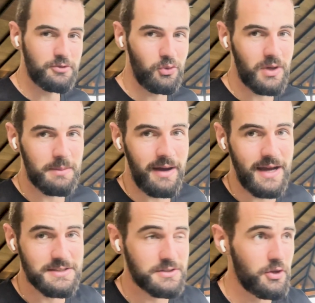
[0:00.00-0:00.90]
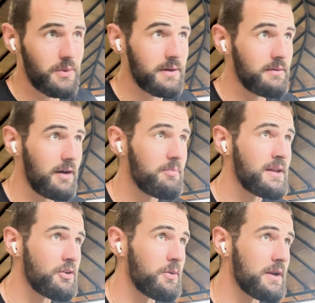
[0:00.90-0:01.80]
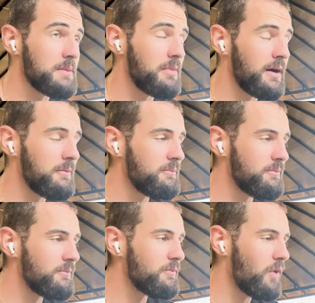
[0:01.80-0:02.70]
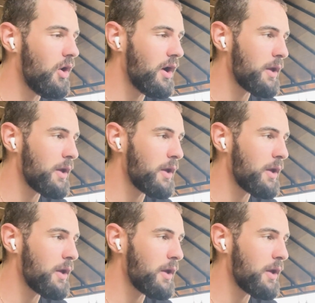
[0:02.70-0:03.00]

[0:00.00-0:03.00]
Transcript: talking about it and just do it. I've been doing it, but early